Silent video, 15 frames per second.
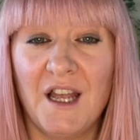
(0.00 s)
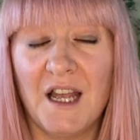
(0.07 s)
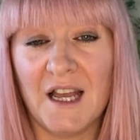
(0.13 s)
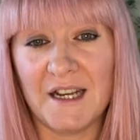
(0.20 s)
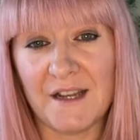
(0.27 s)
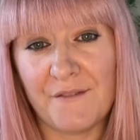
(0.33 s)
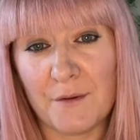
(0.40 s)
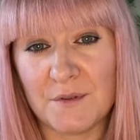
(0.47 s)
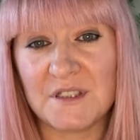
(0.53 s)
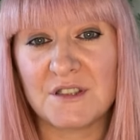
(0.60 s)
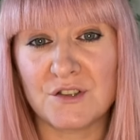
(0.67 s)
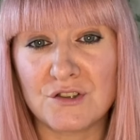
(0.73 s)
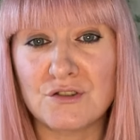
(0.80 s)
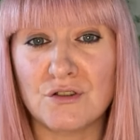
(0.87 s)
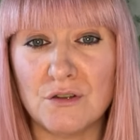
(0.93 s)
And if the
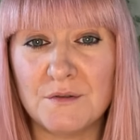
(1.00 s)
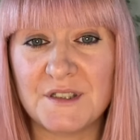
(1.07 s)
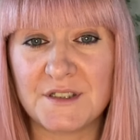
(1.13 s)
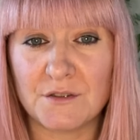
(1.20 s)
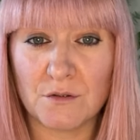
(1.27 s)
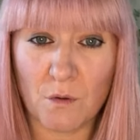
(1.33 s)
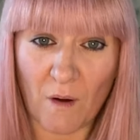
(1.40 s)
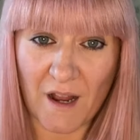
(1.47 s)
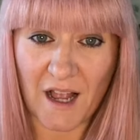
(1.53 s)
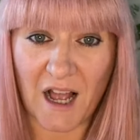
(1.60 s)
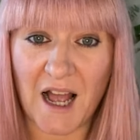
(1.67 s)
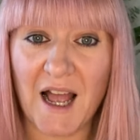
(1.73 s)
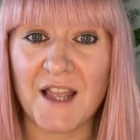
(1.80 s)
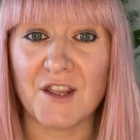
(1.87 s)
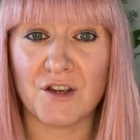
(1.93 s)
score was still quite
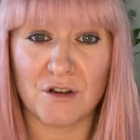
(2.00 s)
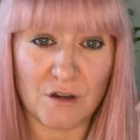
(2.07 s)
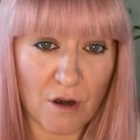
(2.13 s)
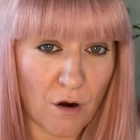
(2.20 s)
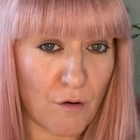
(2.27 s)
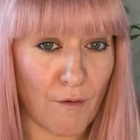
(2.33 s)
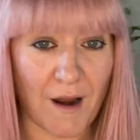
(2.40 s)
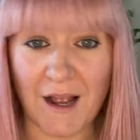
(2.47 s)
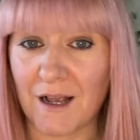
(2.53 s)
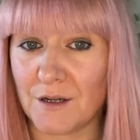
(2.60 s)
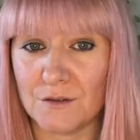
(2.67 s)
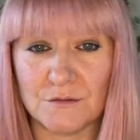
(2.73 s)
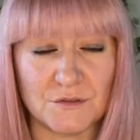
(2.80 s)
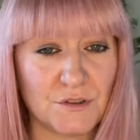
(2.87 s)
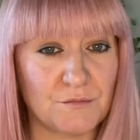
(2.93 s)
high, you could go
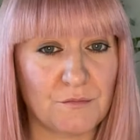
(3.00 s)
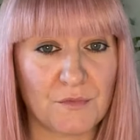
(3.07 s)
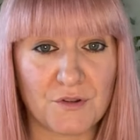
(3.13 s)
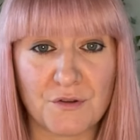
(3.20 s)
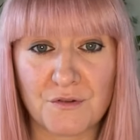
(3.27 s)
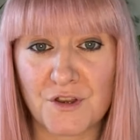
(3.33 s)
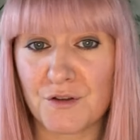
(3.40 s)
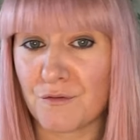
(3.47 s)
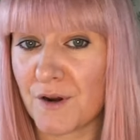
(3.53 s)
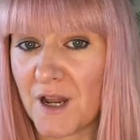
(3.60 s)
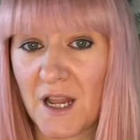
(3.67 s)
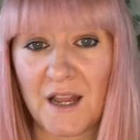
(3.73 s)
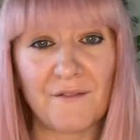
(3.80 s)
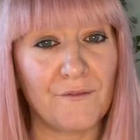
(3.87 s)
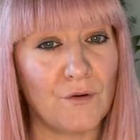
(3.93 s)
around
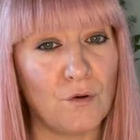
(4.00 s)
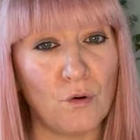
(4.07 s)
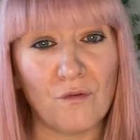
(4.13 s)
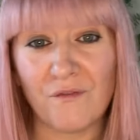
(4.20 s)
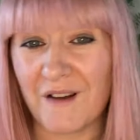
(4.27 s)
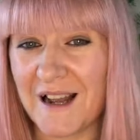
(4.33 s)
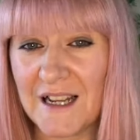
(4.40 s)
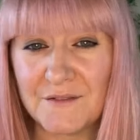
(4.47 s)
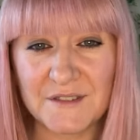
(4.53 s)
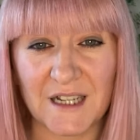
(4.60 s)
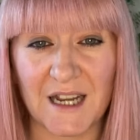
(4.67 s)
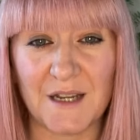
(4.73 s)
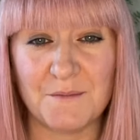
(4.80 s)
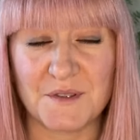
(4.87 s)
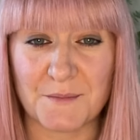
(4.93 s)
3, 4, 5
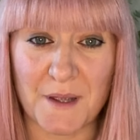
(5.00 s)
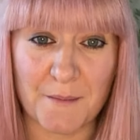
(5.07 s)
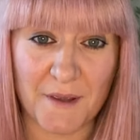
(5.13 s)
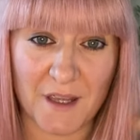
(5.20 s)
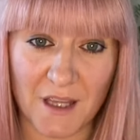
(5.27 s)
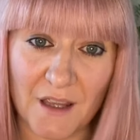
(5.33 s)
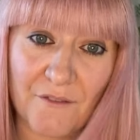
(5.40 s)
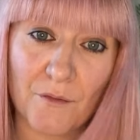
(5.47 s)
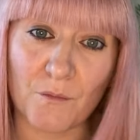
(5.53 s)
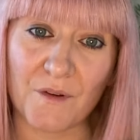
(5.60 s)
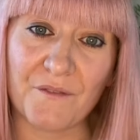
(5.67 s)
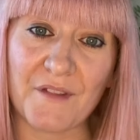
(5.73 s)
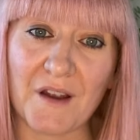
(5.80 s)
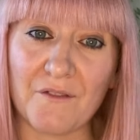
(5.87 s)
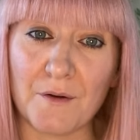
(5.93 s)
times, maybe even
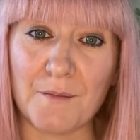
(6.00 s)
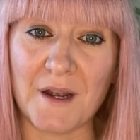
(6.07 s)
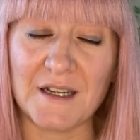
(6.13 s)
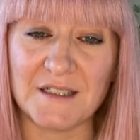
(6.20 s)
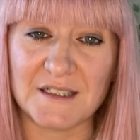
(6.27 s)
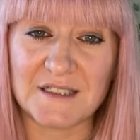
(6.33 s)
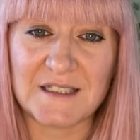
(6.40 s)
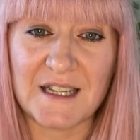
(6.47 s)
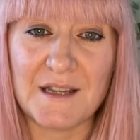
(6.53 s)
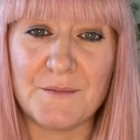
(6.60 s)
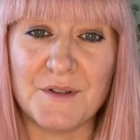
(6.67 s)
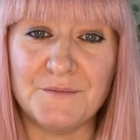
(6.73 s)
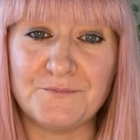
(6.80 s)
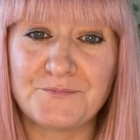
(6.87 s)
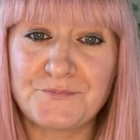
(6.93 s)
with that reminder
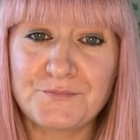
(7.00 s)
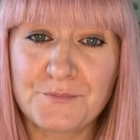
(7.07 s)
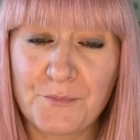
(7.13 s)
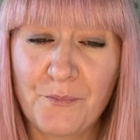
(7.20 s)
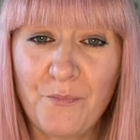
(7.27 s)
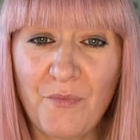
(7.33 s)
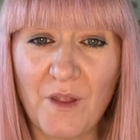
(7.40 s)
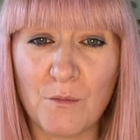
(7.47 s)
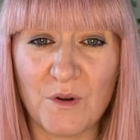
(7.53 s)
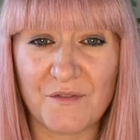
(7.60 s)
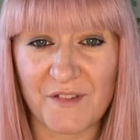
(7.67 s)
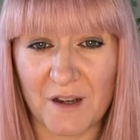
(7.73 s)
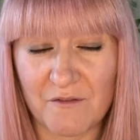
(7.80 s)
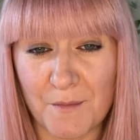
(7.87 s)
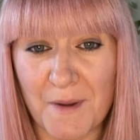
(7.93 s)
statement, with
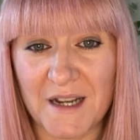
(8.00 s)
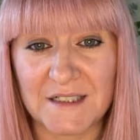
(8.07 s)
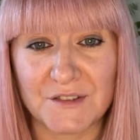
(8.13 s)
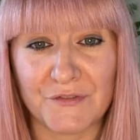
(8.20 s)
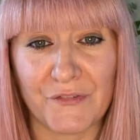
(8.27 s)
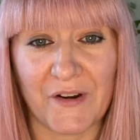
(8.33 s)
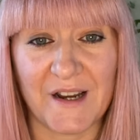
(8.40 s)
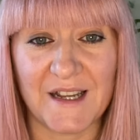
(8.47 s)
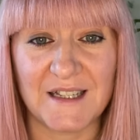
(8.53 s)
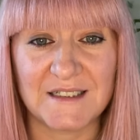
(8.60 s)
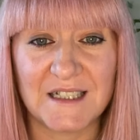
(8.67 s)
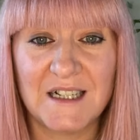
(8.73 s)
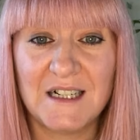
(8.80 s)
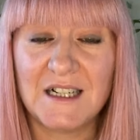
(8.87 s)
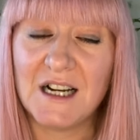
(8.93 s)
that reminder phrase,
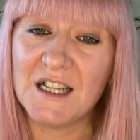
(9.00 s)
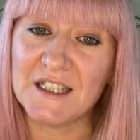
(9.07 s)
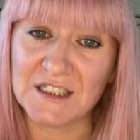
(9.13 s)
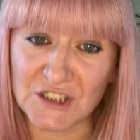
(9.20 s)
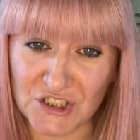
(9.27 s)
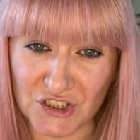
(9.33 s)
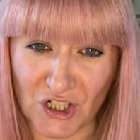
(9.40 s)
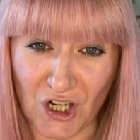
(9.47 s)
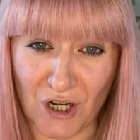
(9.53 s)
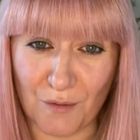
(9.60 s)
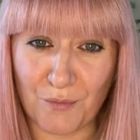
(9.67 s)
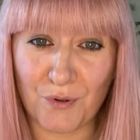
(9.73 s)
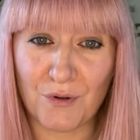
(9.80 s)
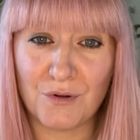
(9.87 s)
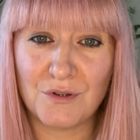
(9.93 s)
and then
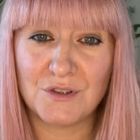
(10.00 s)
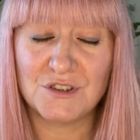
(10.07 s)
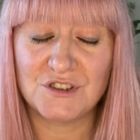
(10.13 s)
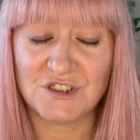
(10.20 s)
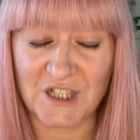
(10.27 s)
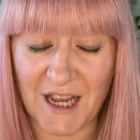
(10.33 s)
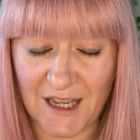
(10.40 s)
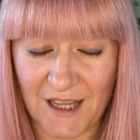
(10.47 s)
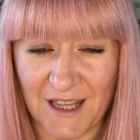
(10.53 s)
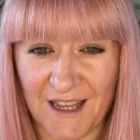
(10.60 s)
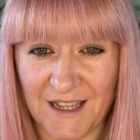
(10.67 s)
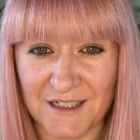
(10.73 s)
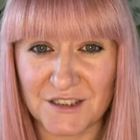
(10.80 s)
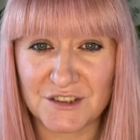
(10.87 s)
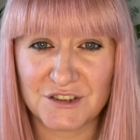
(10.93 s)
stop, check
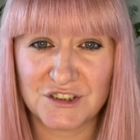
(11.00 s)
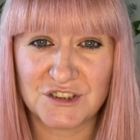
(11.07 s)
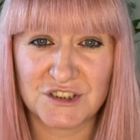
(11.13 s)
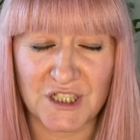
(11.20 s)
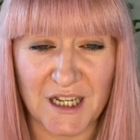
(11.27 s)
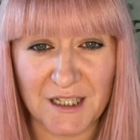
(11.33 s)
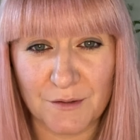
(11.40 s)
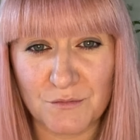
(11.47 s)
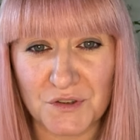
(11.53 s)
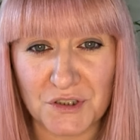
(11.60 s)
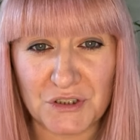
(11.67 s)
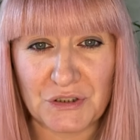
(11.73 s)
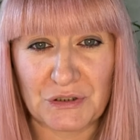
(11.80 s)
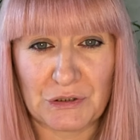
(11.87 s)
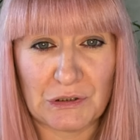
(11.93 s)
in with the
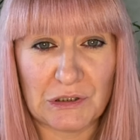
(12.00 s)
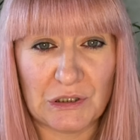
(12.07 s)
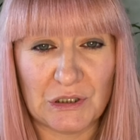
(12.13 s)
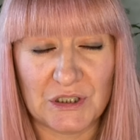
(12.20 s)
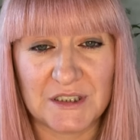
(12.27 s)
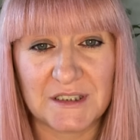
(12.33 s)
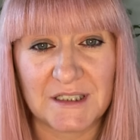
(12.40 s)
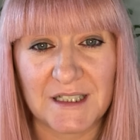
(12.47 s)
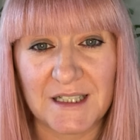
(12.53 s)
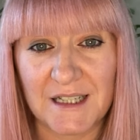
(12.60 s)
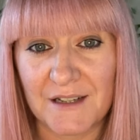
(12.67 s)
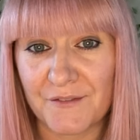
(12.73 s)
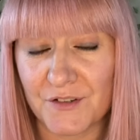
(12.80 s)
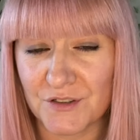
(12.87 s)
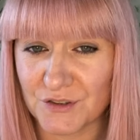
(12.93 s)
score, see
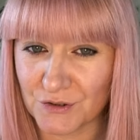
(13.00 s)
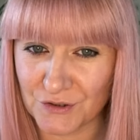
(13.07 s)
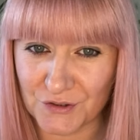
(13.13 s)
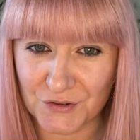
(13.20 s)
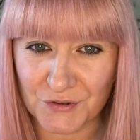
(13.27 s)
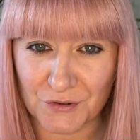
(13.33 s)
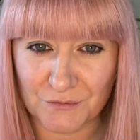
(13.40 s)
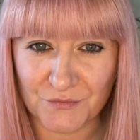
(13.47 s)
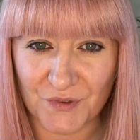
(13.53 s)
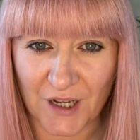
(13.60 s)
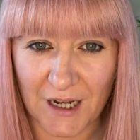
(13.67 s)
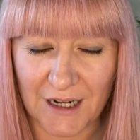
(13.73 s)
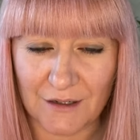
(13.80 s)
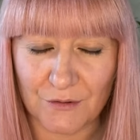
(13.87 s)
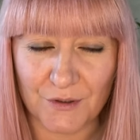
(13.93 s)
if the score's come
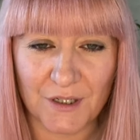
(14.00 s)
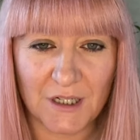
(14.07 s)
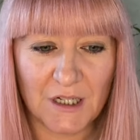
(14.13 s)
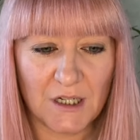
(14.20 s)
down.